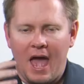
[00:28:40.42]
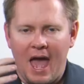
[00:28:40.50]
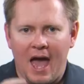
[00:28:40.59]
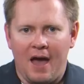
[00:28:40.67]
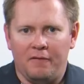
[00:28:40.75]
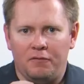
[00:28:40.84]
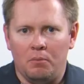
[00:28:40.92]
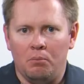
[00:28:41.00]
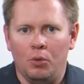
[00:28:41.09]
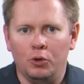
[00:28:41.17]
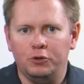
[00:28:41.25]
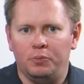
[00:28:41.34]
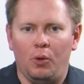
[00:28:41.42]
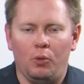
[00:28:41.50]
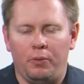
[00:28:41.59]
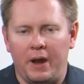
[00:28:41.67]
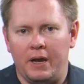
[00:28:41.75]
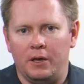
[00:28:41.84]
have
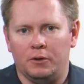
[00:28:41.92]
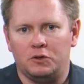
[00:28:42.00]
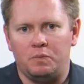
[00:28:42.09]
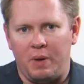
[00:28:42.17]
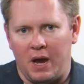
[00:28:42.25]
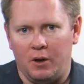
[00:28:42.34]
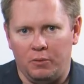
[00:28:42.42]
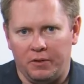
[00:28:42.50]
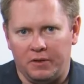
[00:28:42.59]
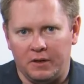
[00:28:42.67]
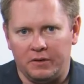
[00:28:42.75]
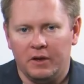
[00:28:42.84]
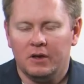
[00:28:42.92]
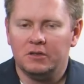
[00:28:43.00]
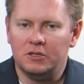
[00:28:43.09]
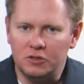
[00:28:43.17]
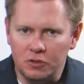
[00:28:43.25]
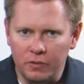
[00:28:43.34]
multiple radios paired with it.
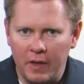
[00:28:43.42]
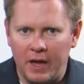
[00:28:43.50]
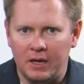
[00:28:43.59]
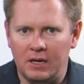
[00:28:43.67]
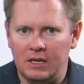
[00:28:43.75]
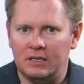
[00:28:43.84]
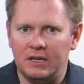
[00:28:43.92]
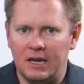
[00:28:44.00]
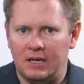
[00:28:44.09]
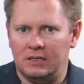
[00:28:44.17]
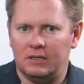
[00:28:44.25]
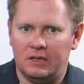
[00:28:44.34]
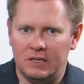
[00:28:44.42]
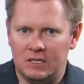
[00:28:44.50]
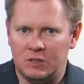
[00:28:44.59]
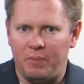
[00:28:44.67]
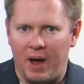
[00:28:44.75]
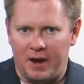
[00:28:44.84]
To do that, you need to get into the
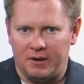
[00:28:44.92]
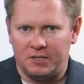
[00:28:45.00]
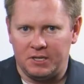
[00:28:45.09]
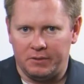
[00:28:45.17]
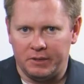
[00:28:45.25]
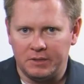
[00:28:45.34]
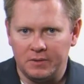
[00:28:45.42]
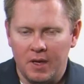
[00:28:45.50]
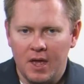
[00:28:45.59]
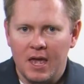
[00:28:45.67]
Inspire series.